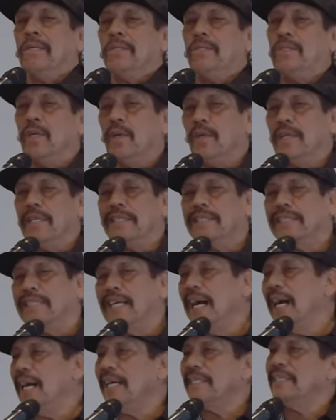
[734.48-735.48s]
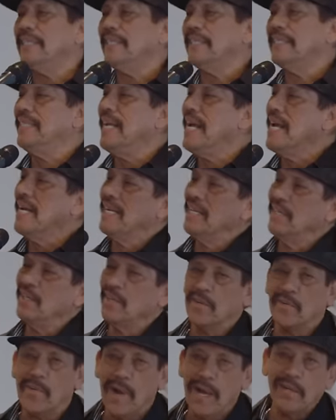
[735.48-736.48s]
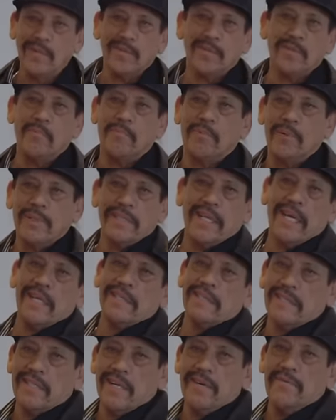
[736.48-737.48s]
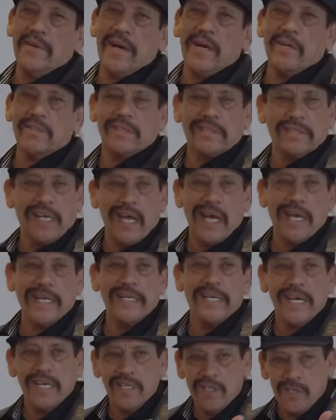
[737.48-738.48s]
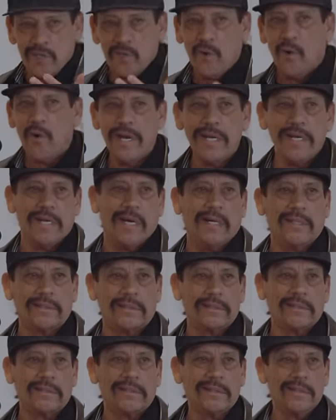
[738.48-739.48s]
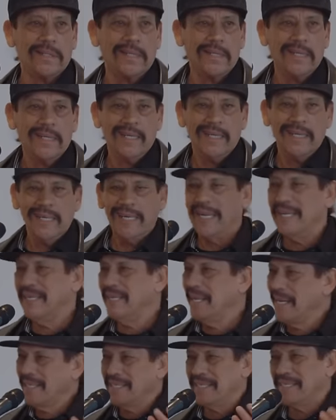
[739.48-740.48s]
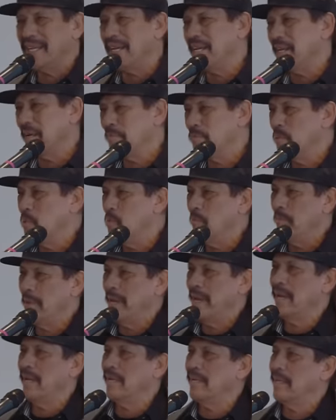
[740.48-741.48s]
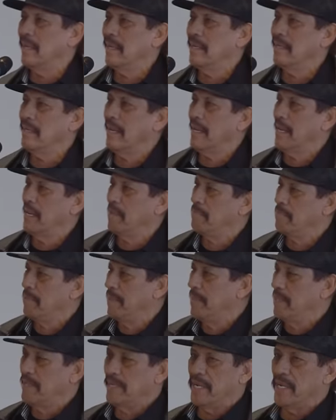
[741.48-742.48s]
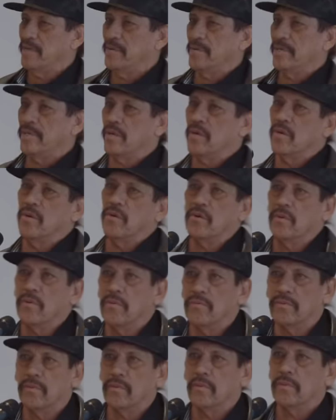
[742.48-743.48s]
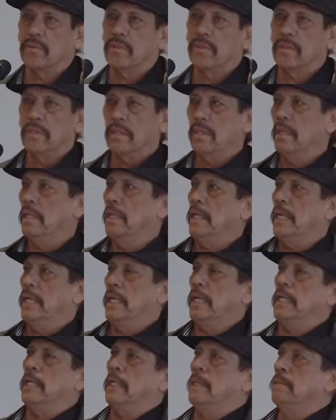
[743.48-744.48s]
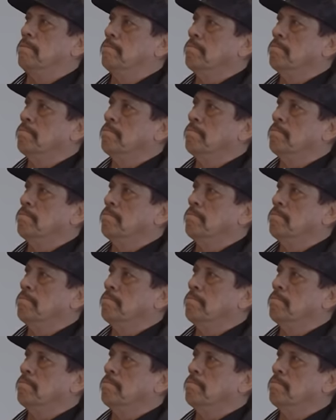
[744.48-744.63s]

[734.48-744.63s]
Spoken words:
So this guy says, Danny, look, why don't you put that stuff outside and join us? And I said, shut up, old man. I got penitentiaries to go to, fool. And